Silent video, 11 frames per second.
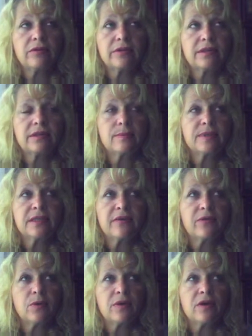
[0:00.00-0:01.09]
There's some stuff
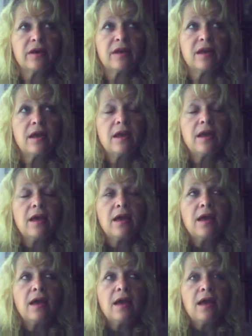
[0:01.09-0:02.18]
going on.
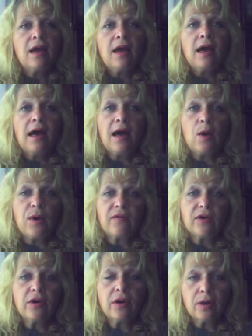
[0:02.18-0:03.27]

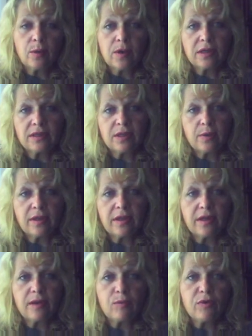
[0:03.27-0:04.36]
However, we'll deal with
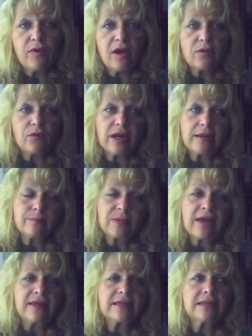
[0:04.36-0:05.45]
it and move on, right?
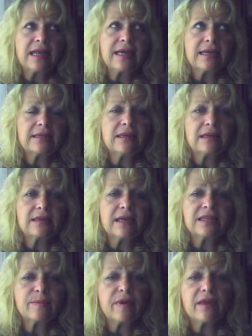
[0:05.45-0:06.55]
And this, like I said, this
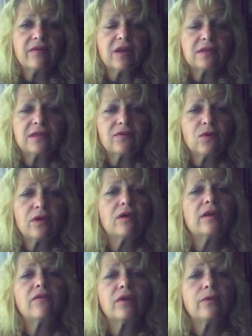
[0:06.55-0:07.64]
next month I've got stuff going
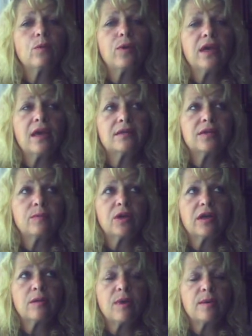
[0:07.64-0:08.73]
on every weekend, so I'm
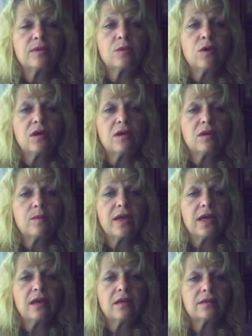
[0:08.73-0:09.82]
not going to be able to work on the
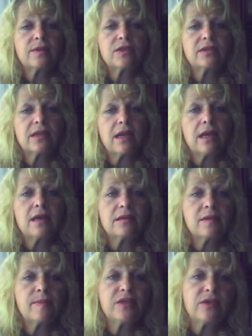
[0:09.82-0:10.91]
weekends, which is going to add
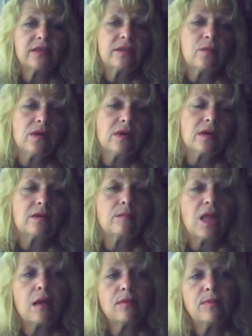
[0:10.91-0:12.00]
to my stress at work
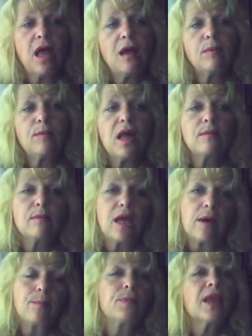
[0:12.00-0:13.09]
and blah, blah, blah, blah, blah, blah,
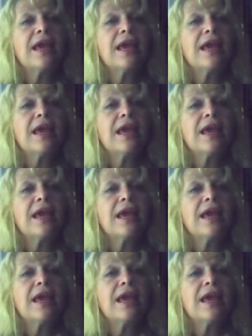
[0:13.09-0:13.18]
blah.